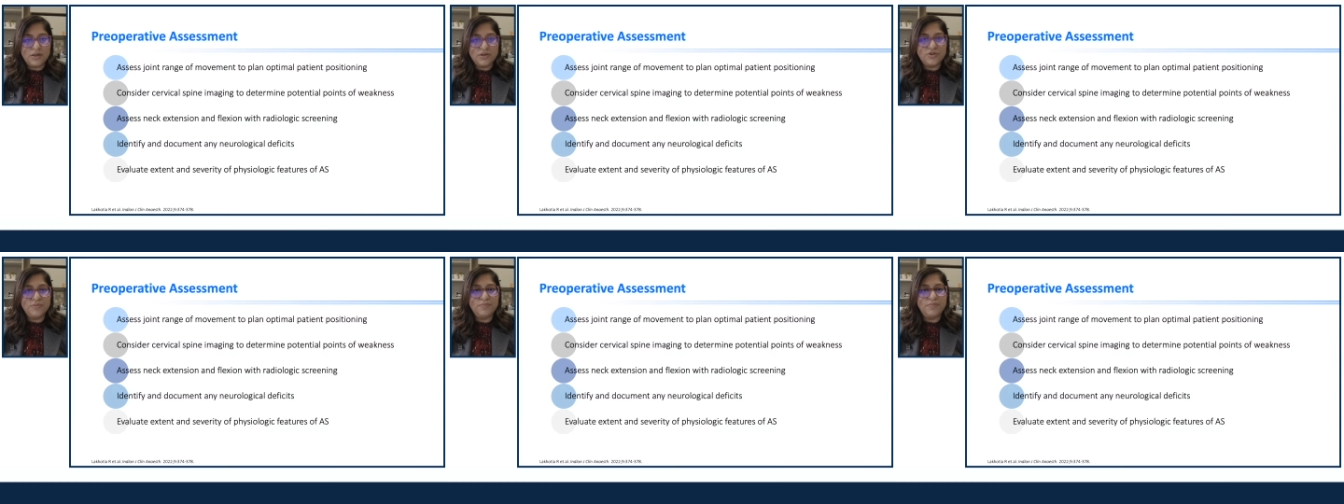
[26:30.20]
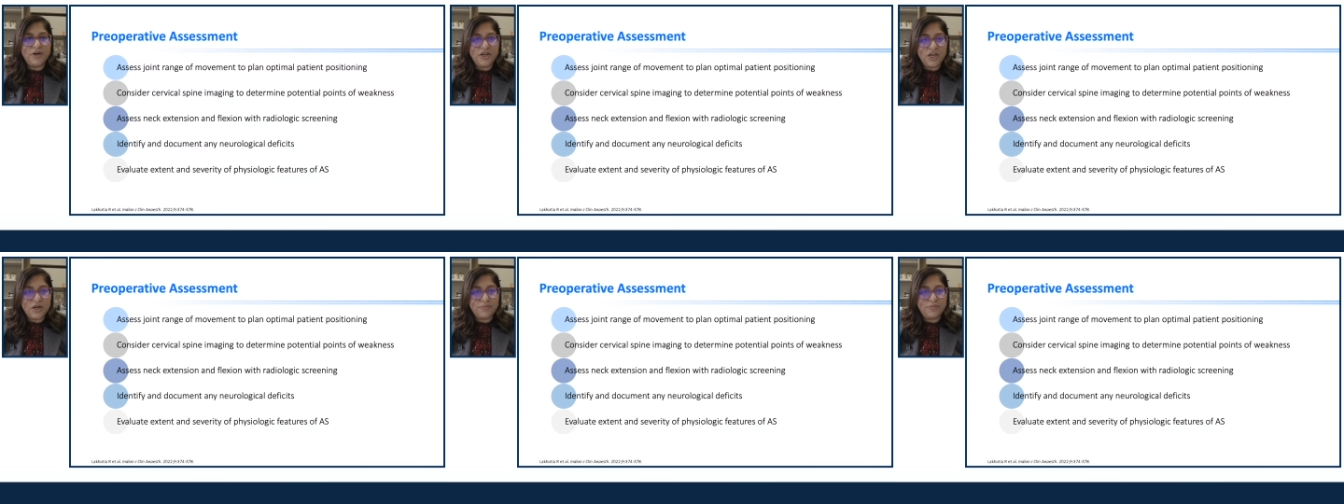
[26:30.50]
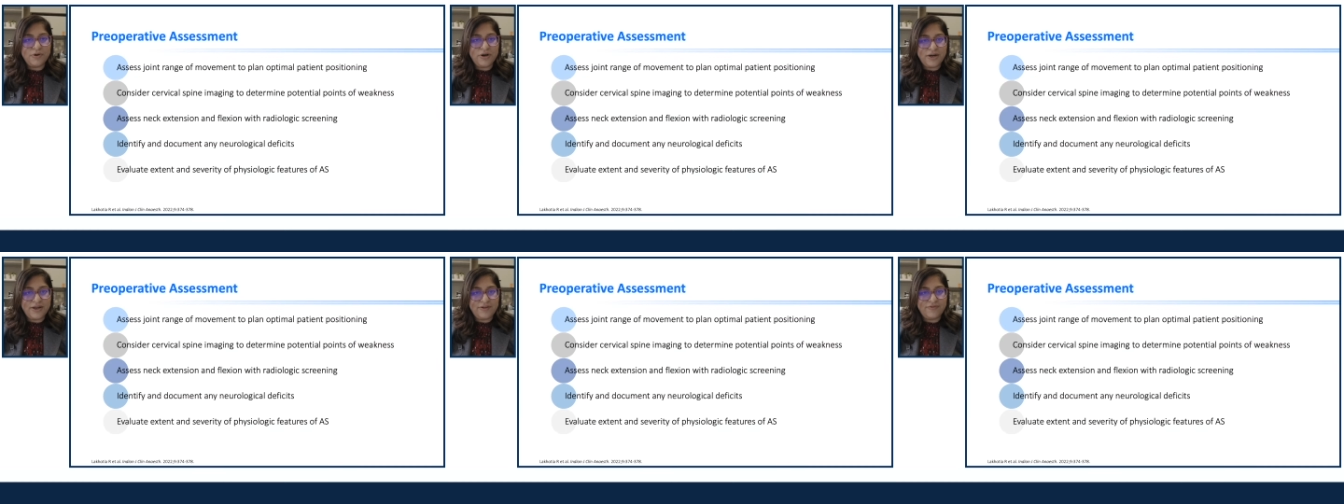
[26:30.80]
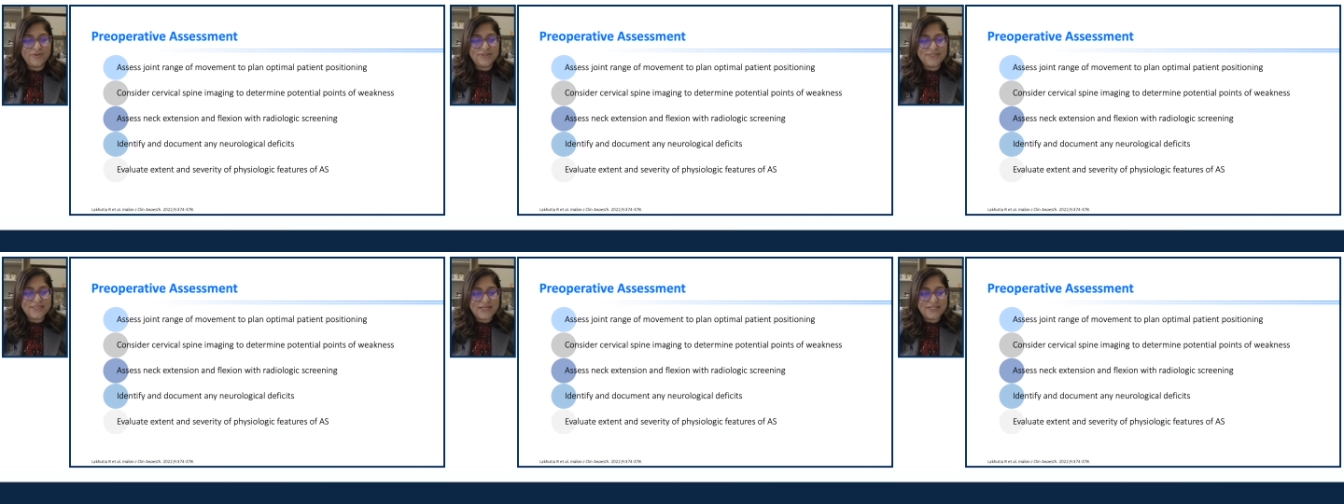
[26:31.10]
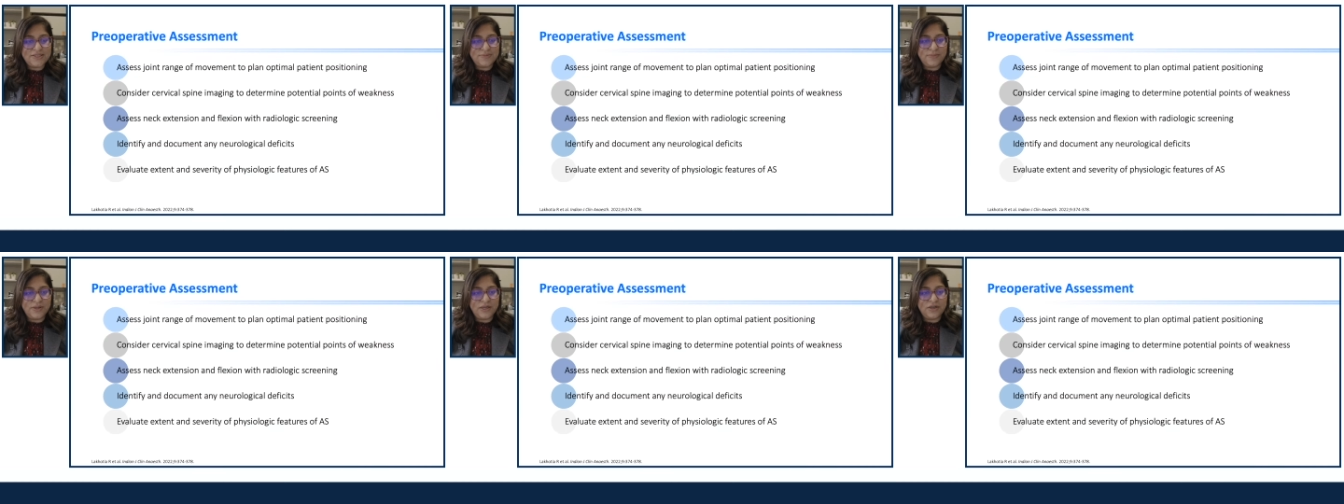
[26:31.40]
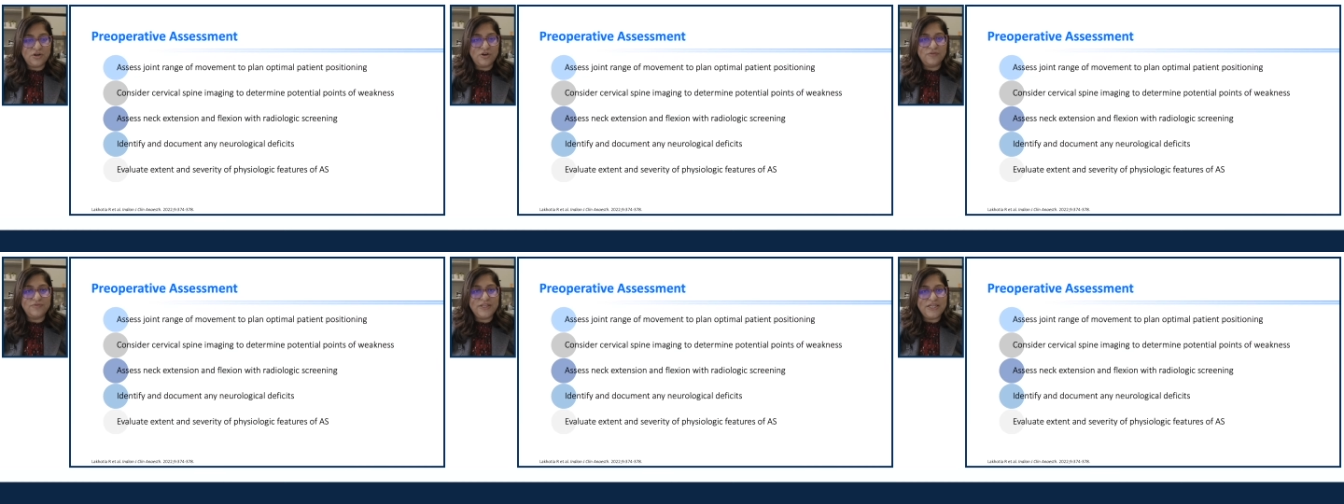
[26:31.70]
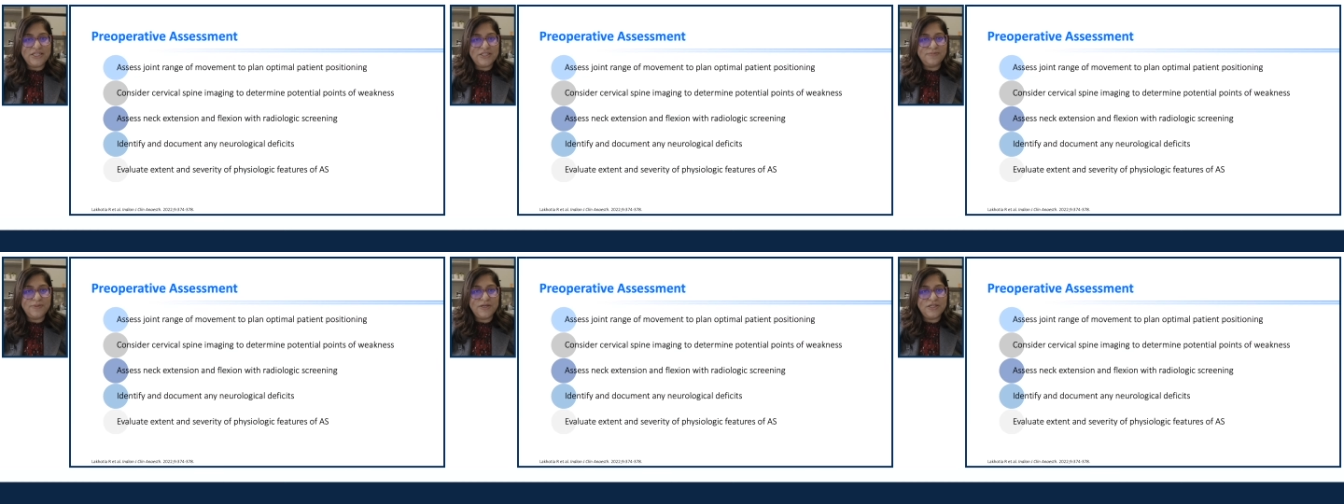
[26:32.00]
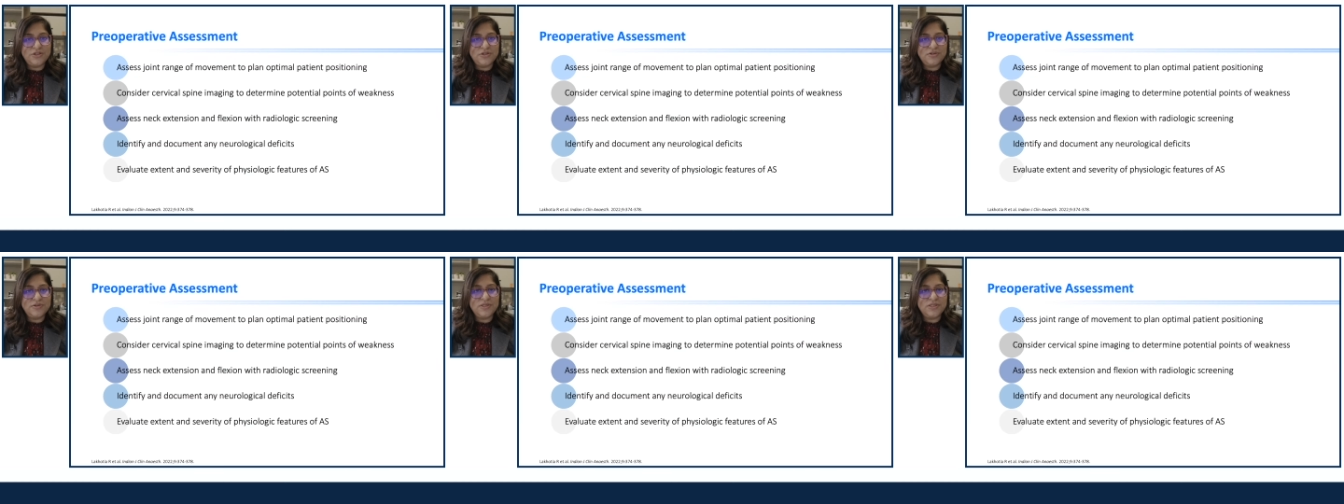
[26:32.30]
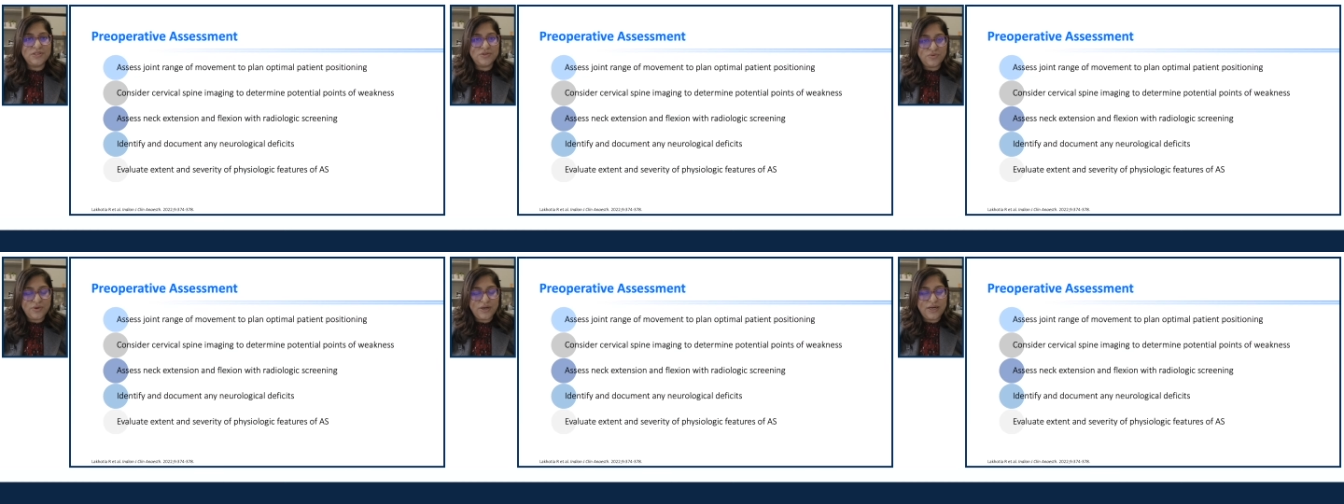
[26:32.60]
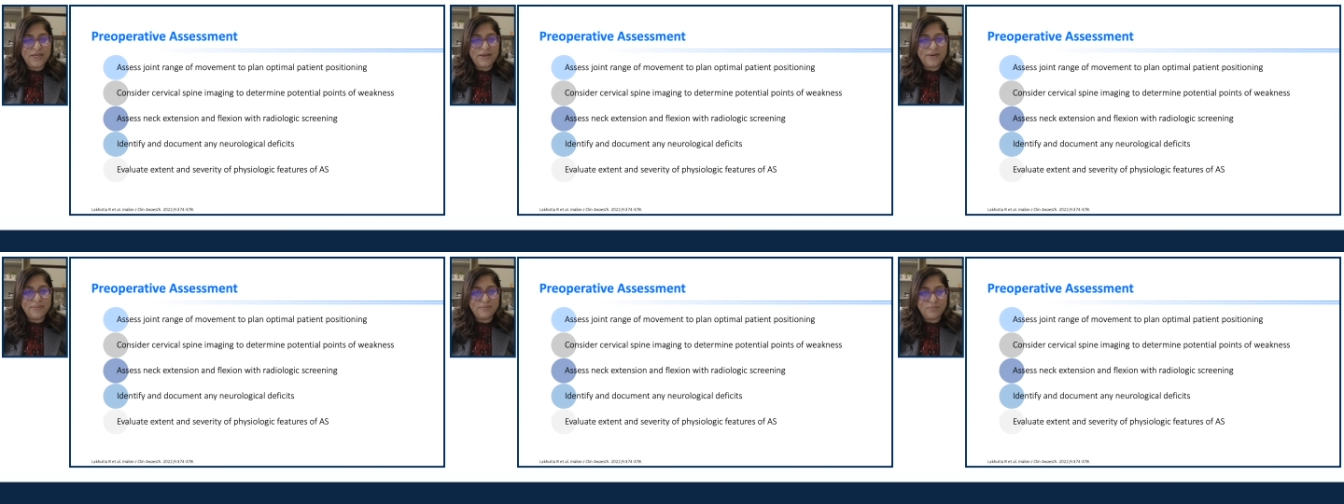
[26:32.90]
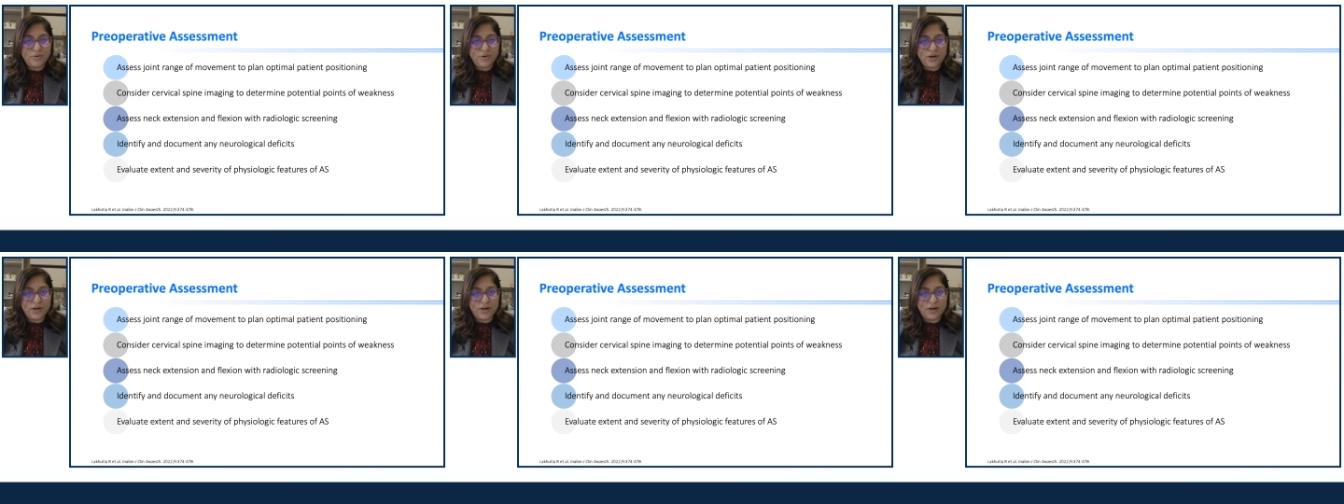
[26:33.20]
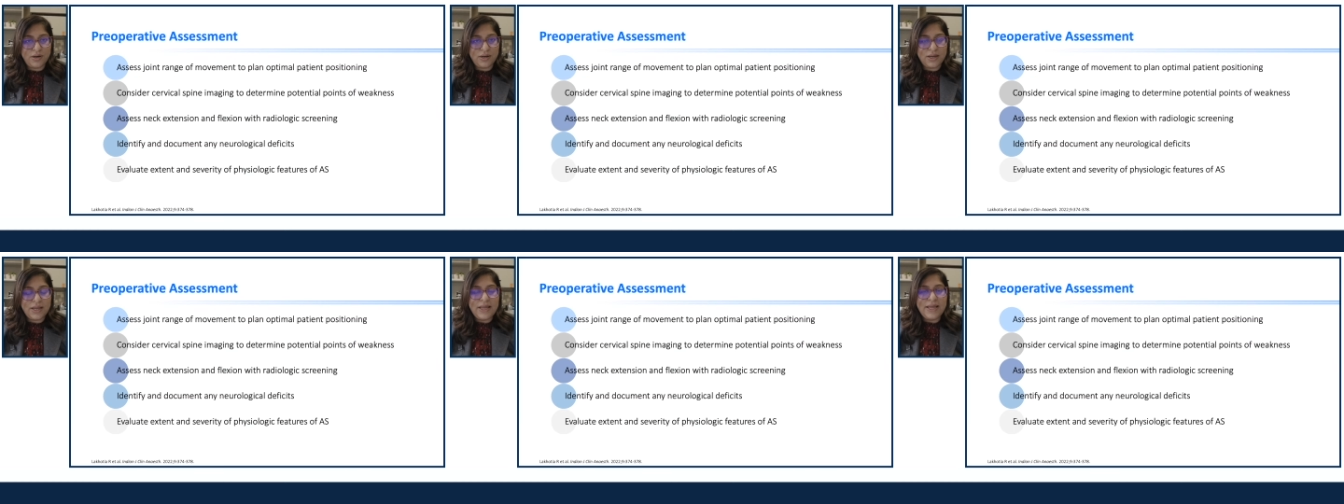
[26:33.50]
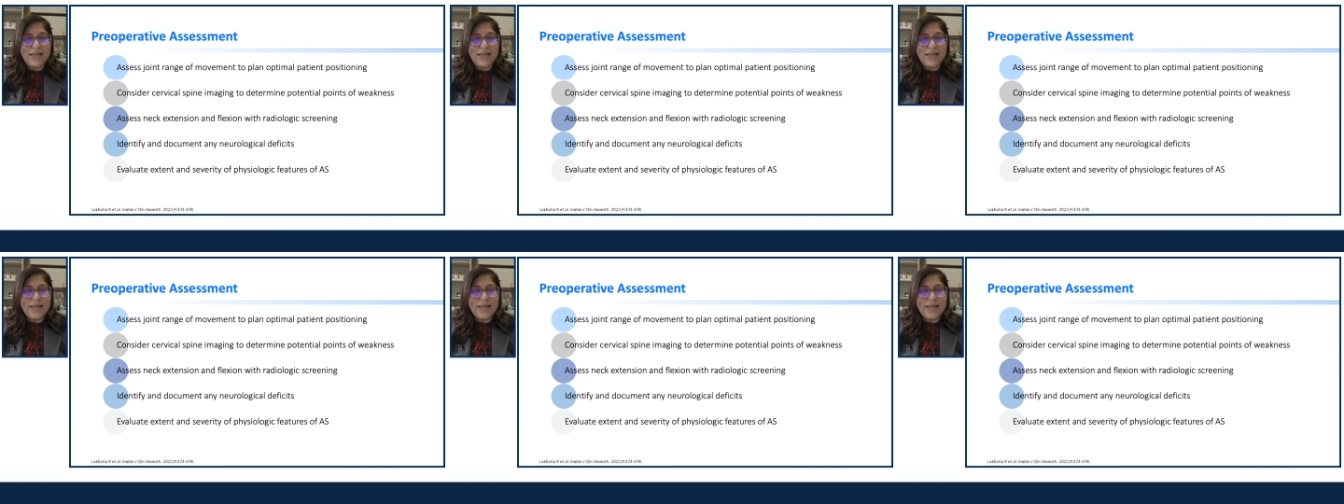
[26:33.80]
So preoperative assessment of these patients is really important,